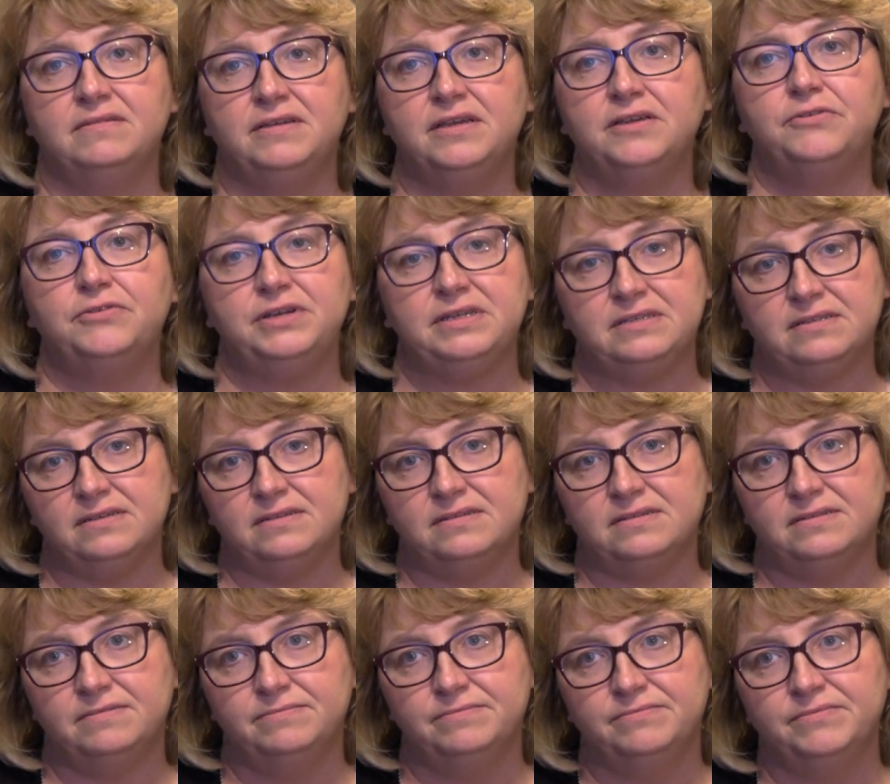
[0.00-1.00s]

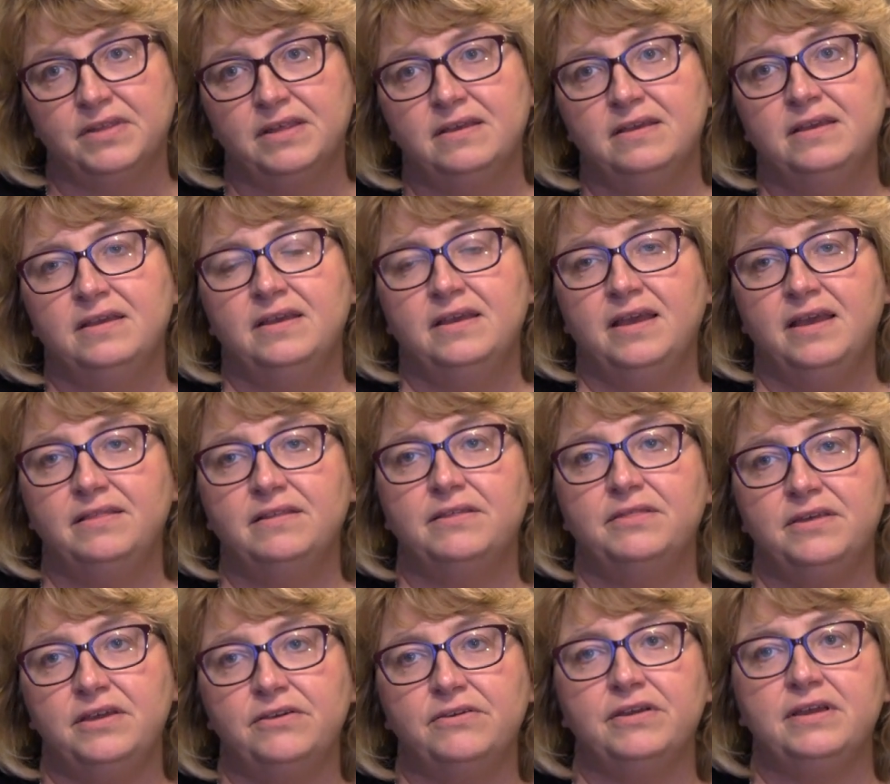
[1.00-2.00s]
increases. And the
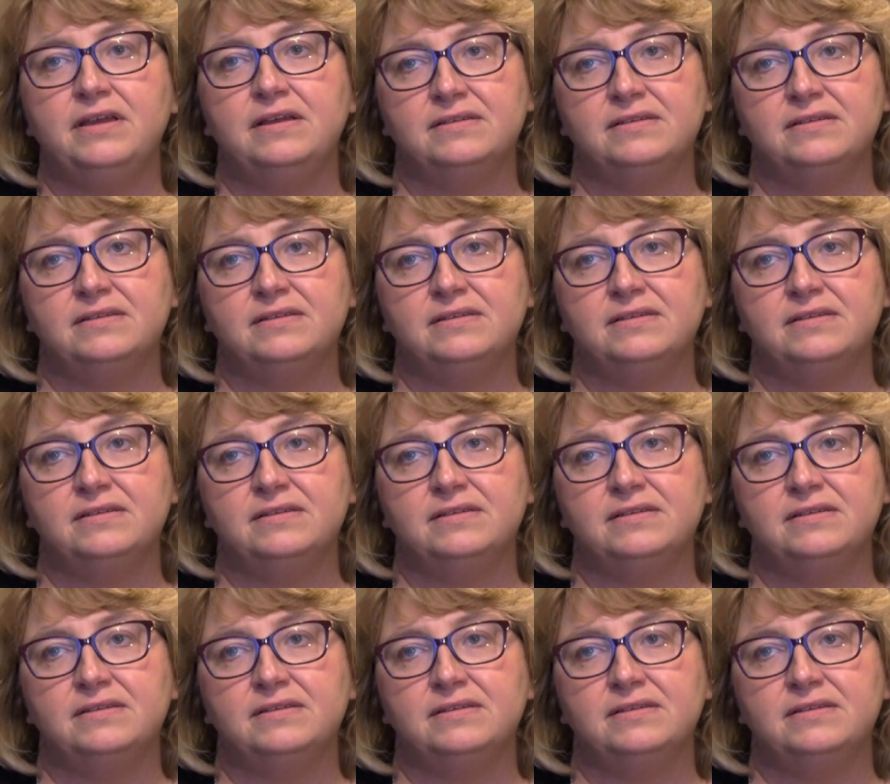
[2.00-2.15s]
theory